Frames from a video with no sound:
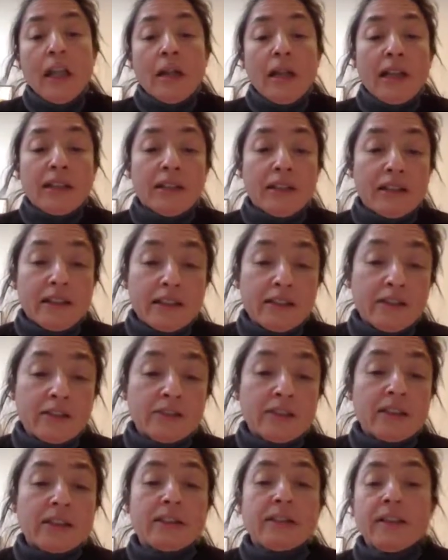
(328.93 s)
and another
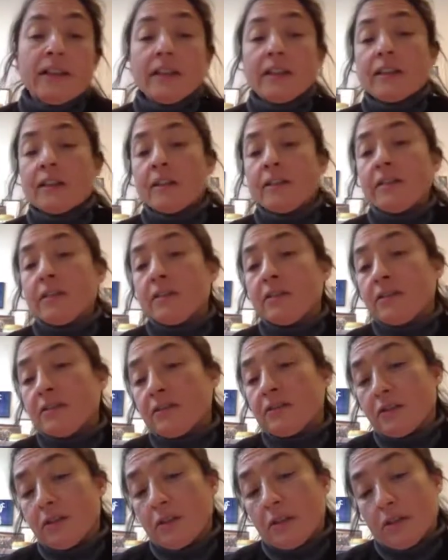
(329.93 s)
technique that
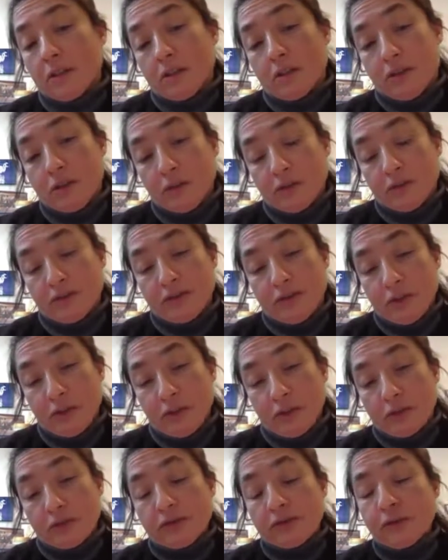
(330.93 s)
is
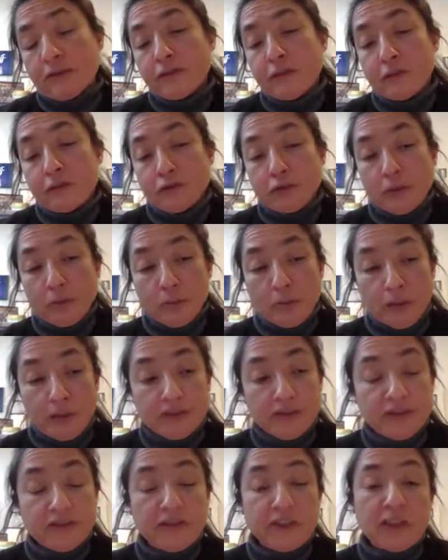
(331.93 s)
using also solution
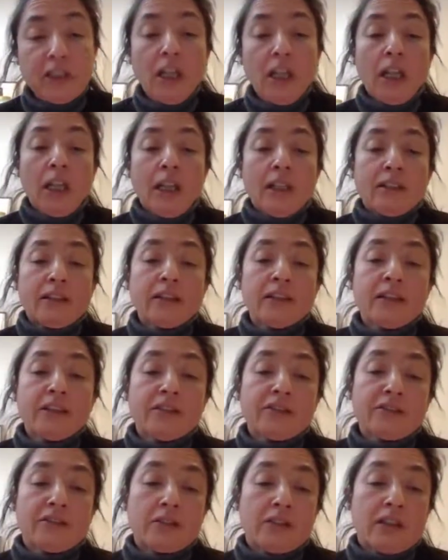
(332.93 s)
processing, that
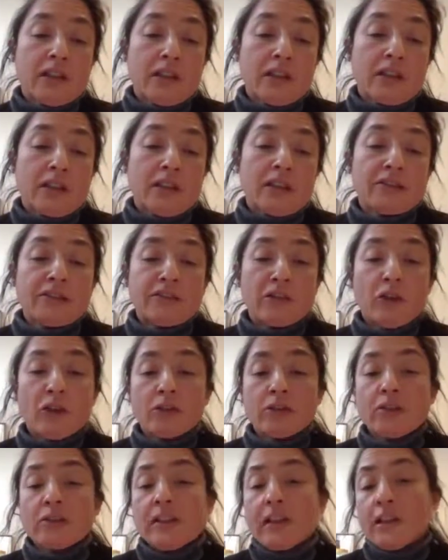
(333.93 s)
is the
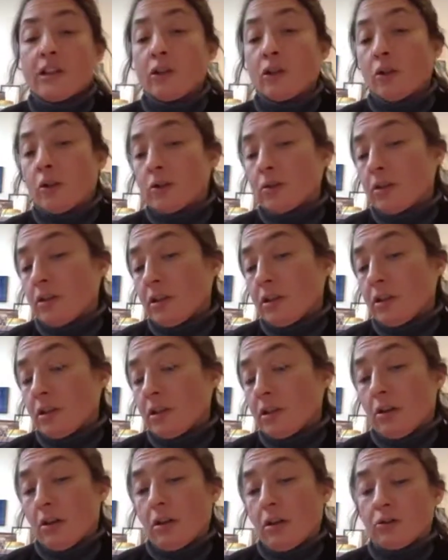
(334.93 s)
slot die coating
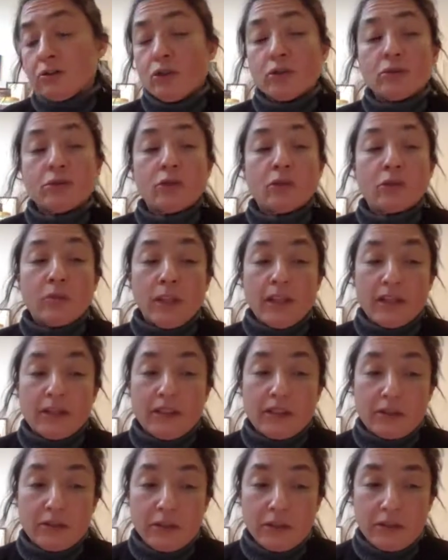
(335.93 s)
or Dr.
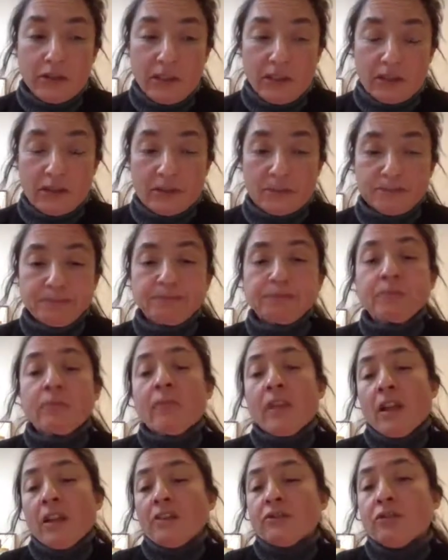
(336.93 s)
blading technique.
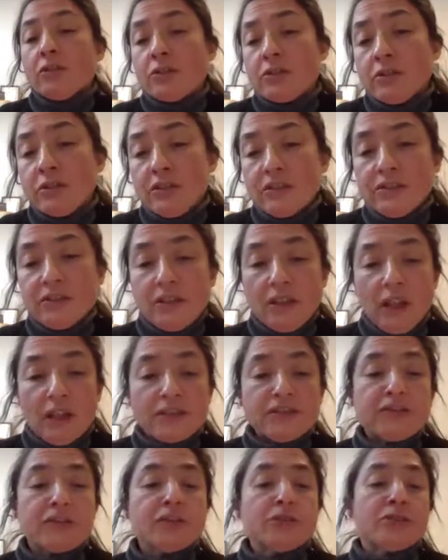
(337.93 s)
So these
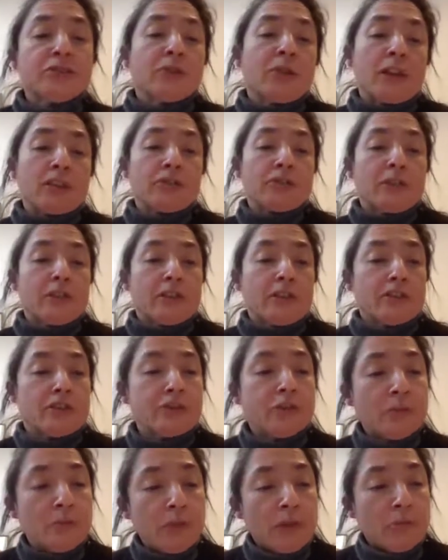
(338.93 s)
last two actually
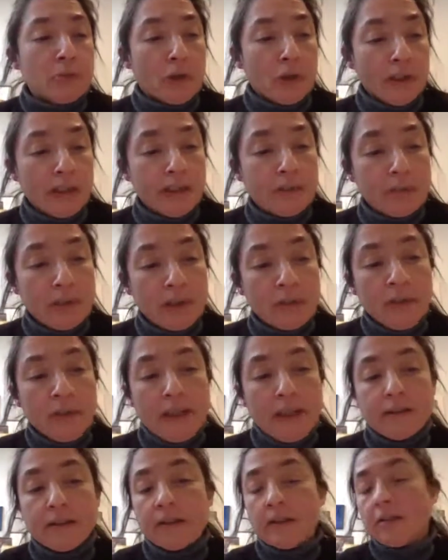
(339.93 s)
should be more
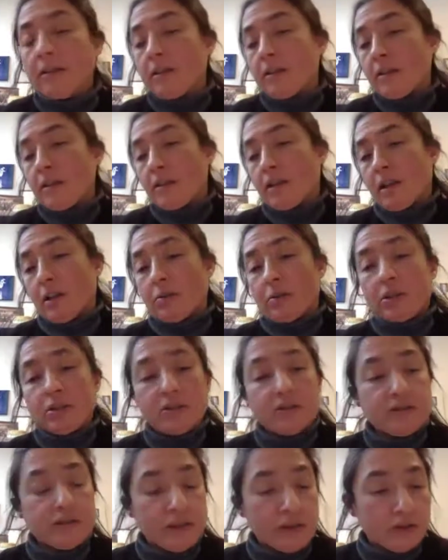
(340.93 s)
implemented in our
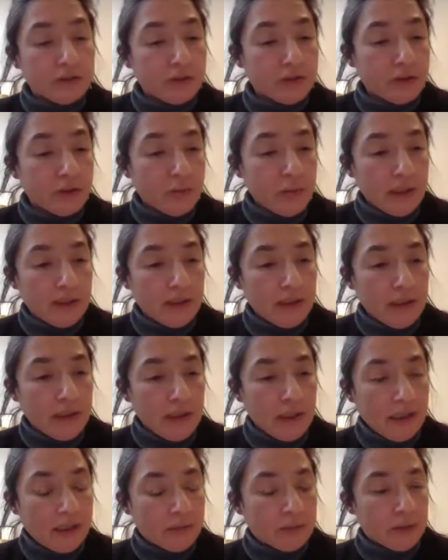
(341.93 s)
research in metal
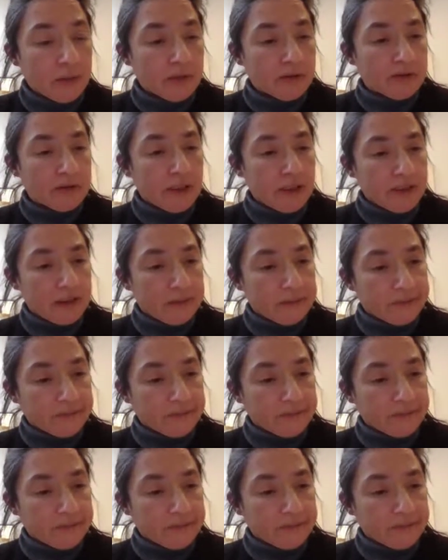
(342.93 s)
halide perovskite.